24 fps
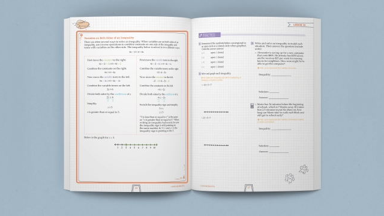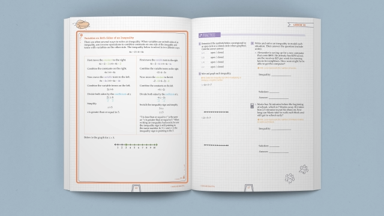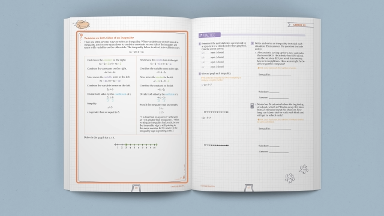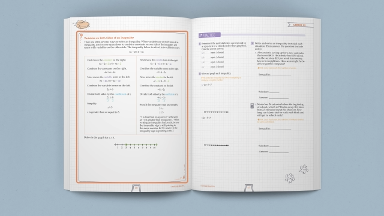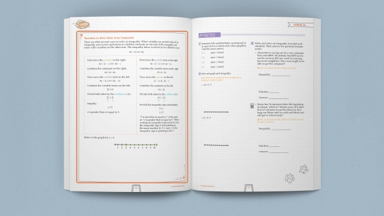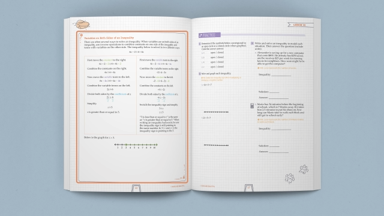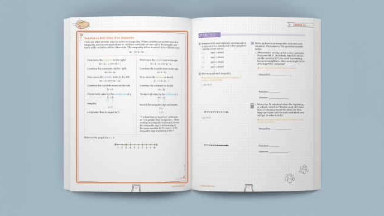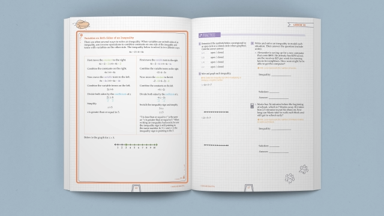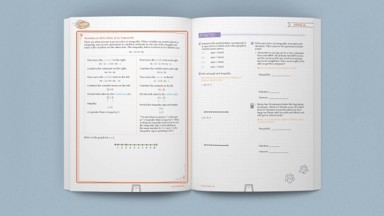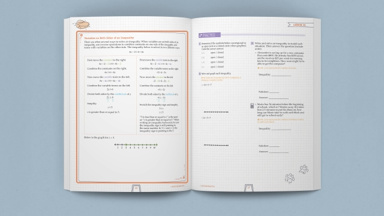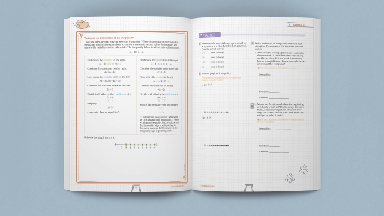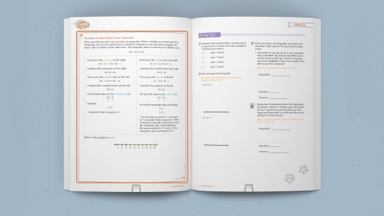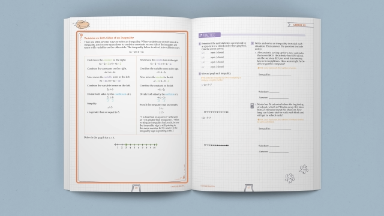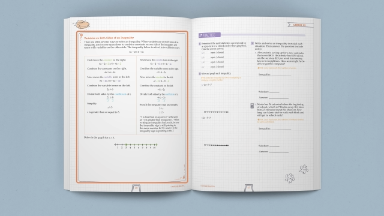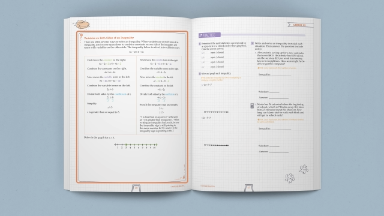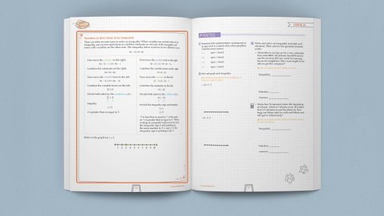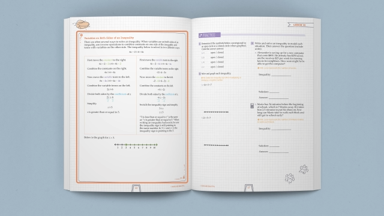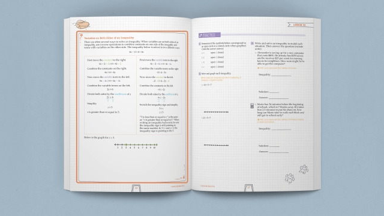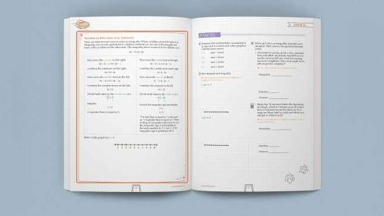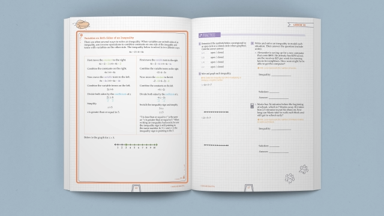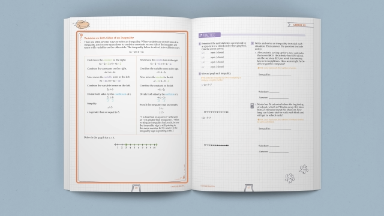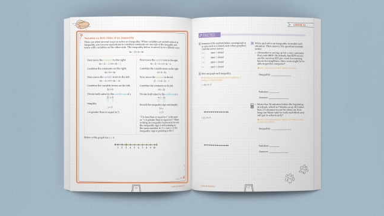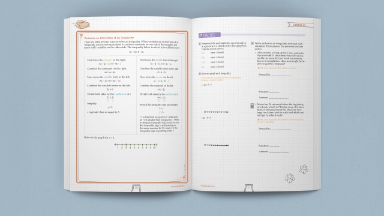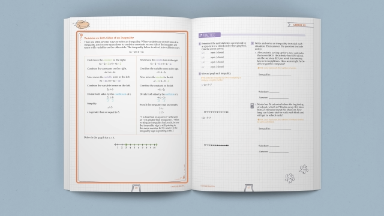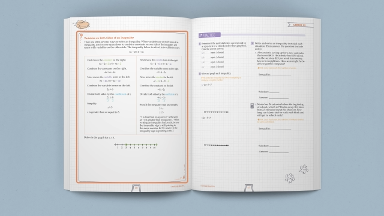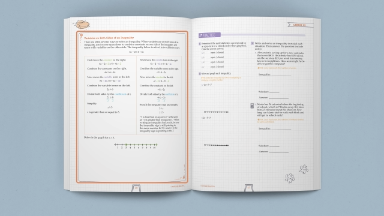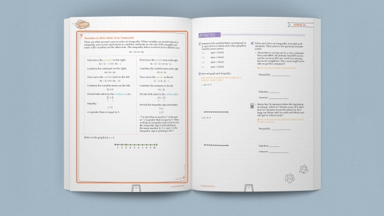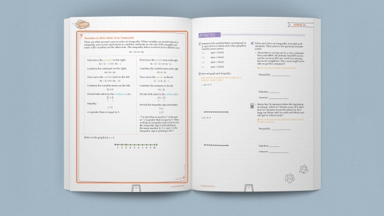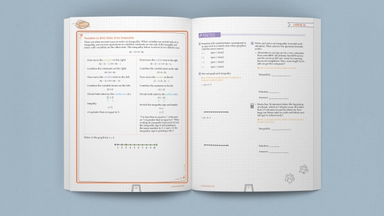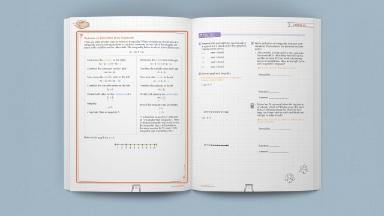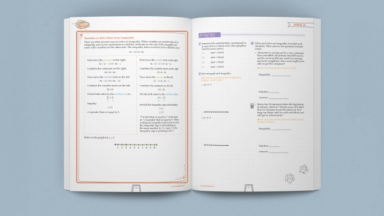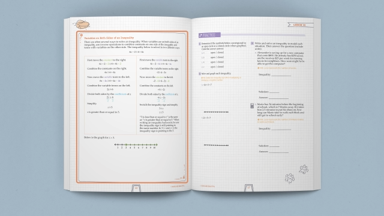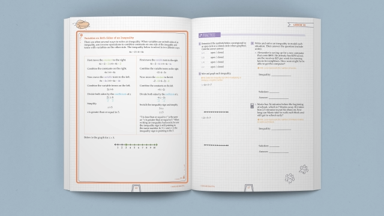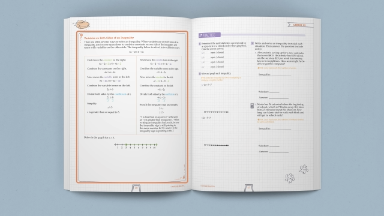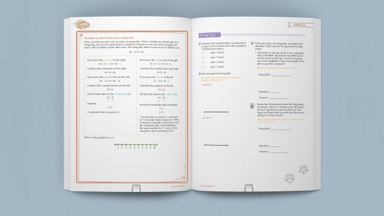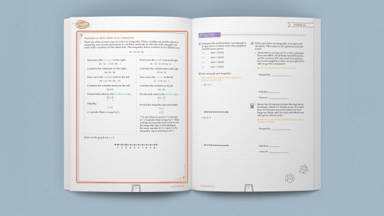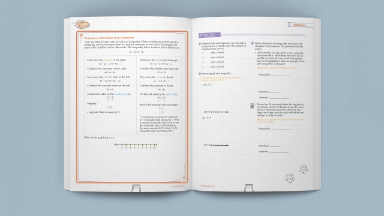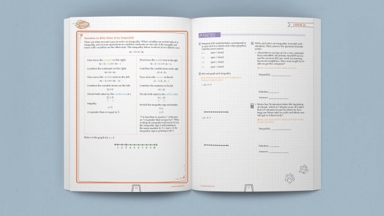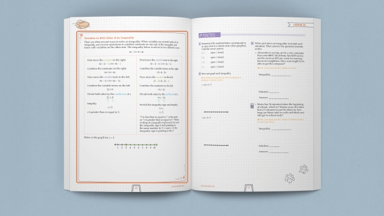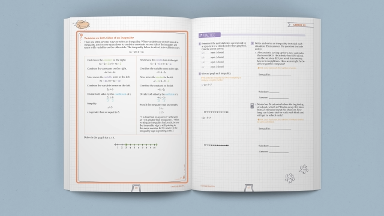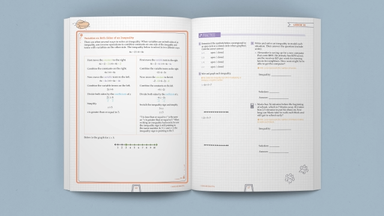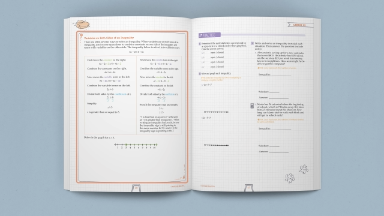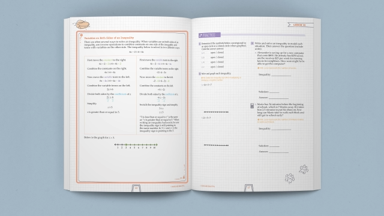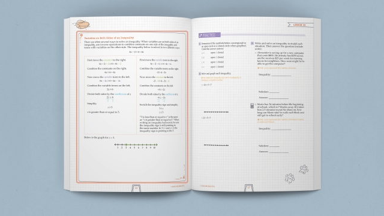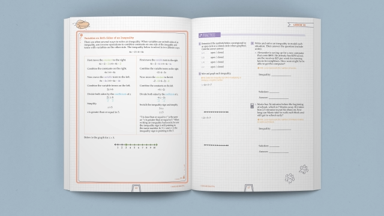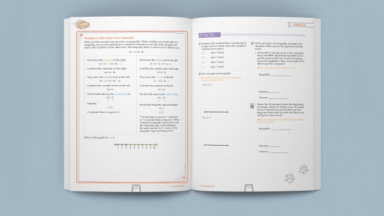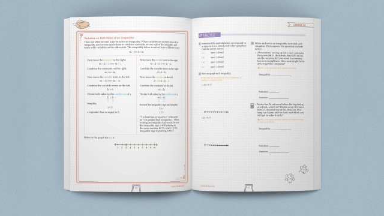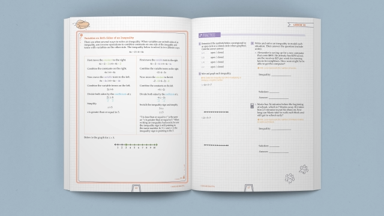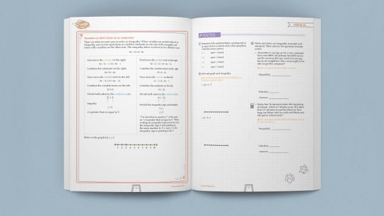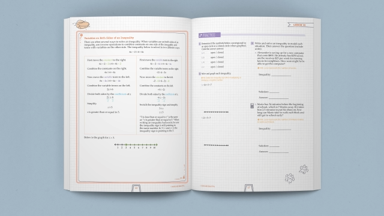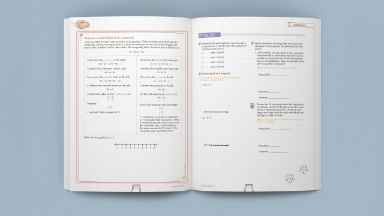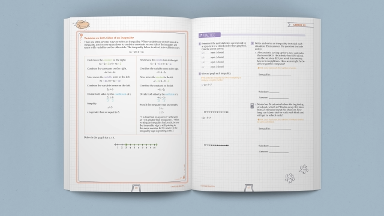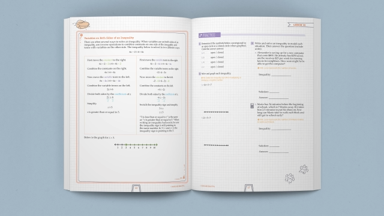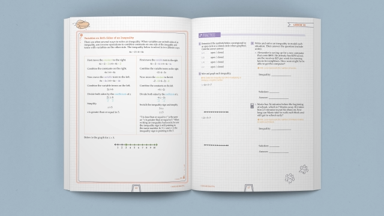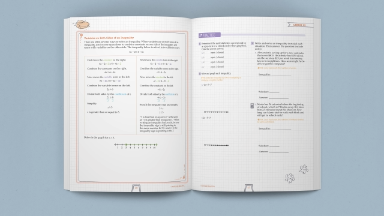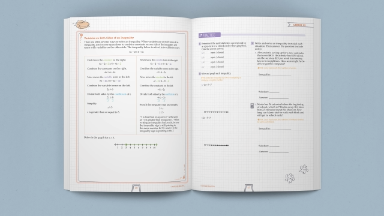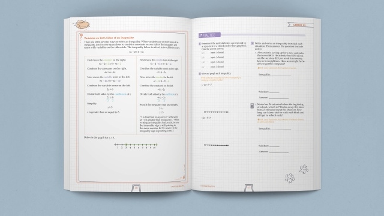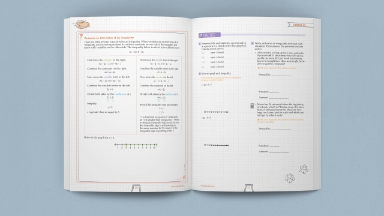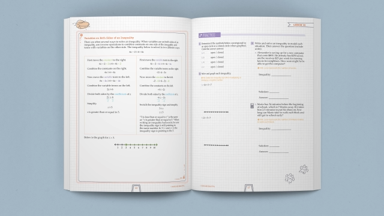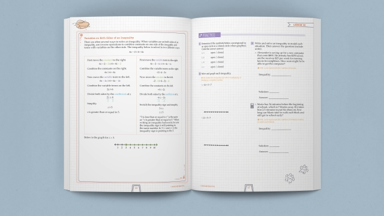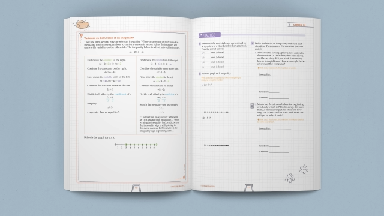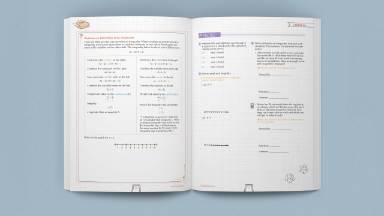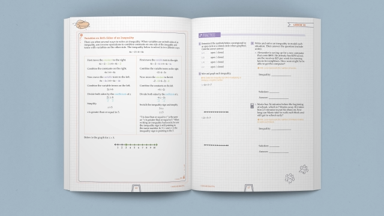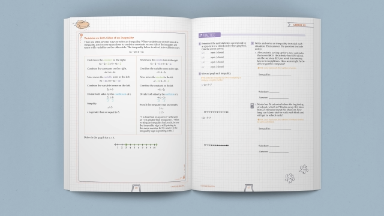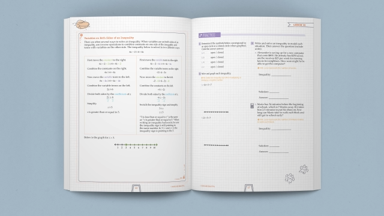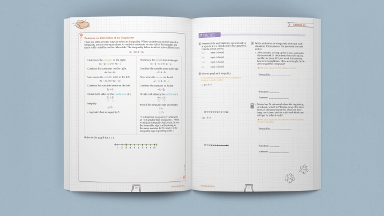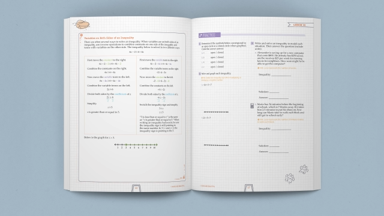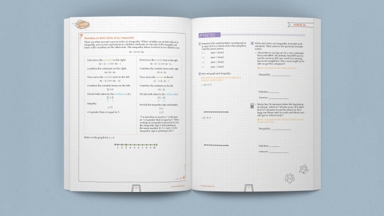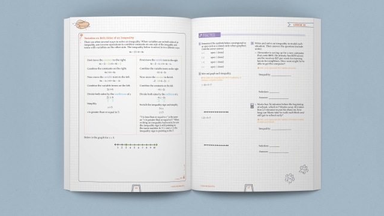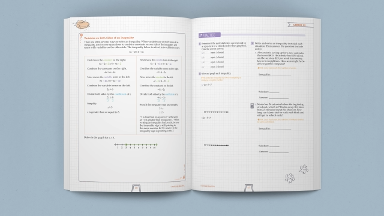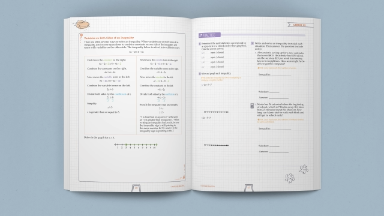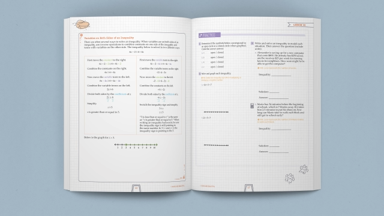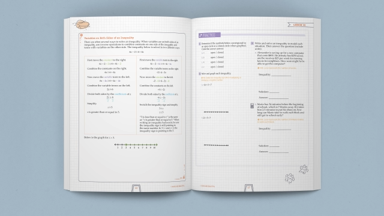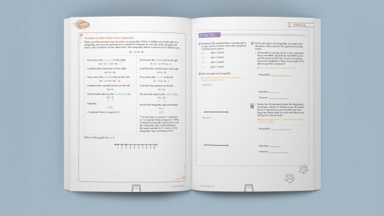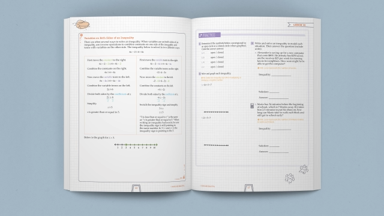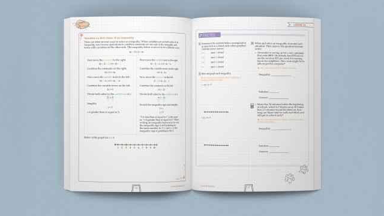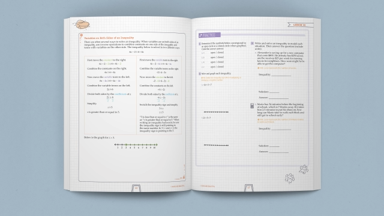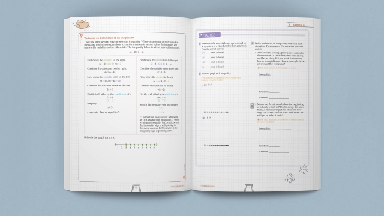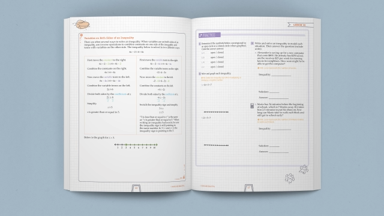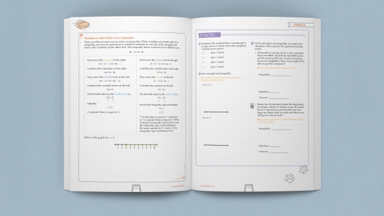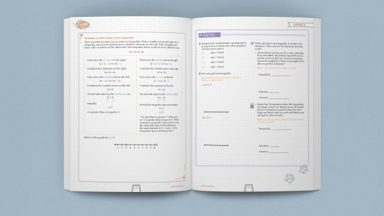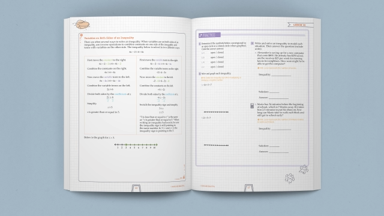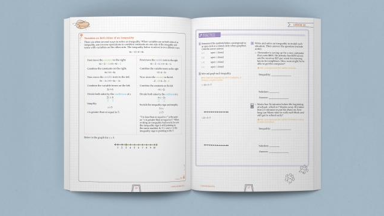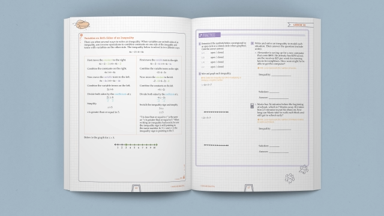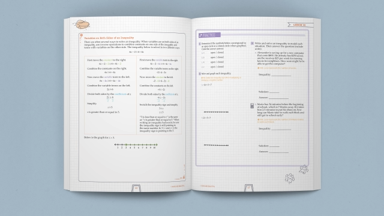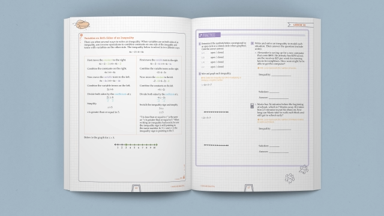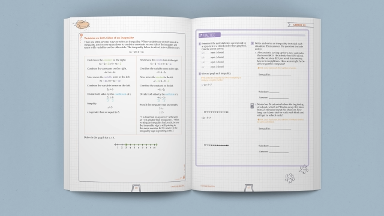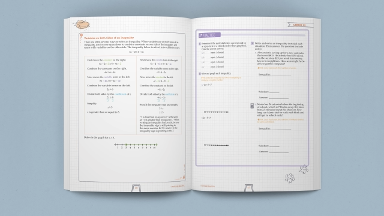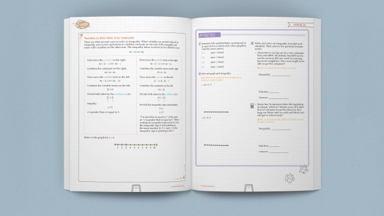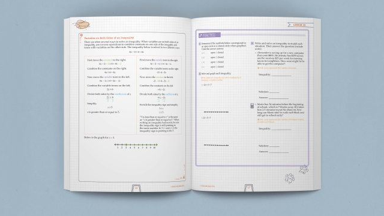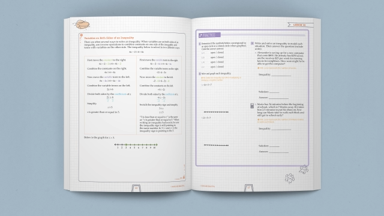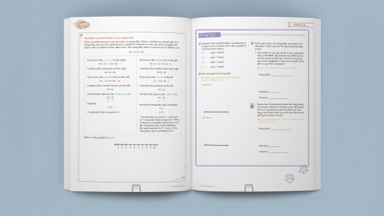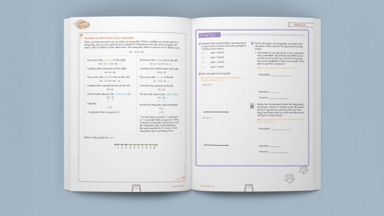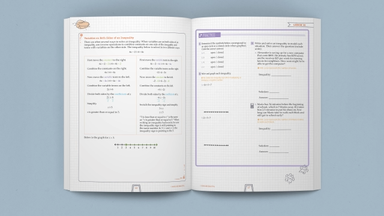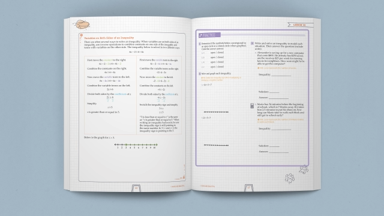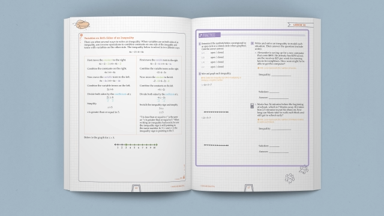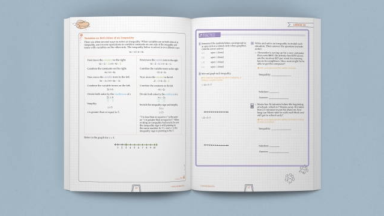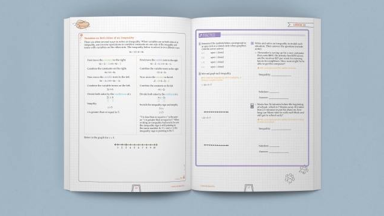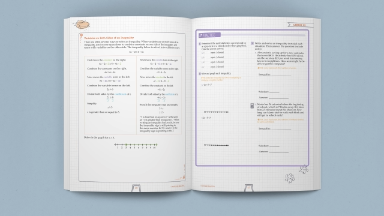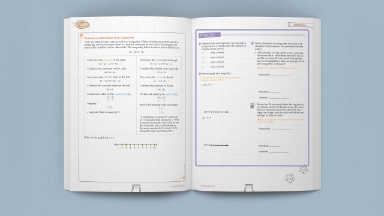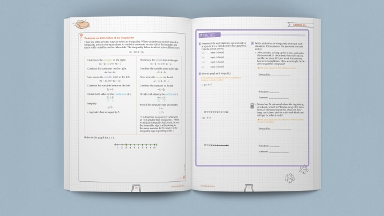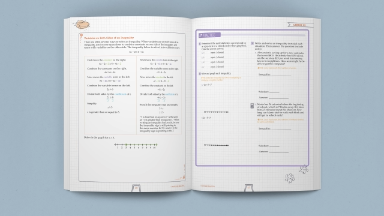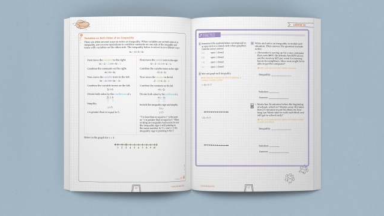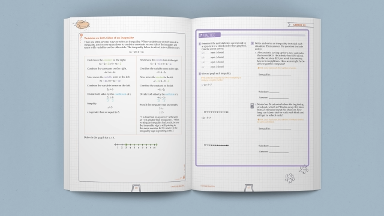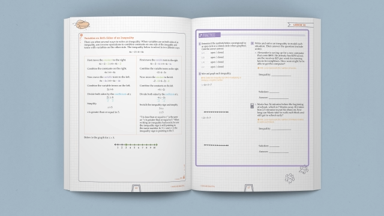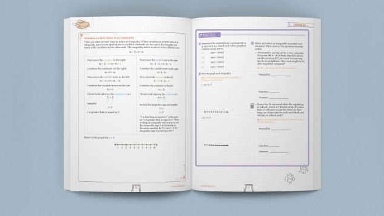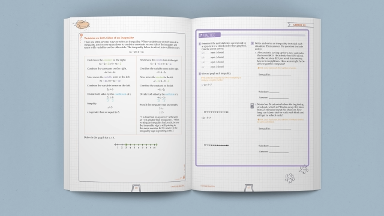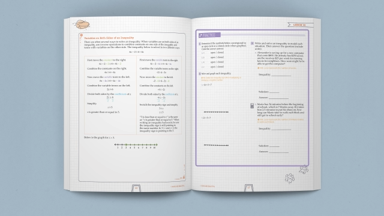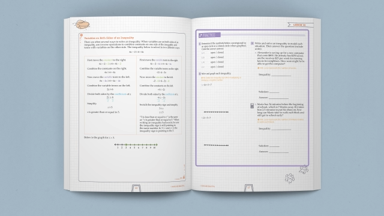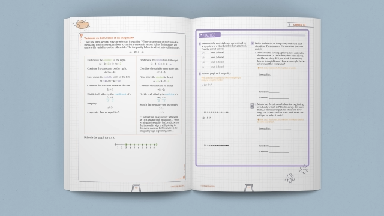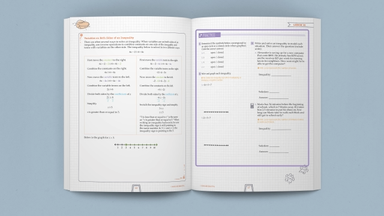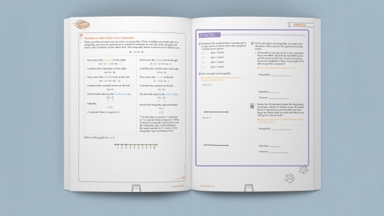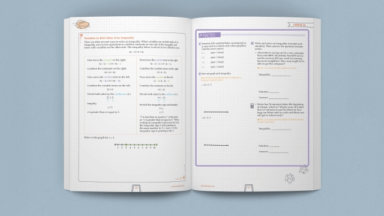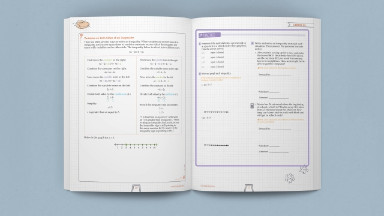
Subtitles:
(no speaker visible)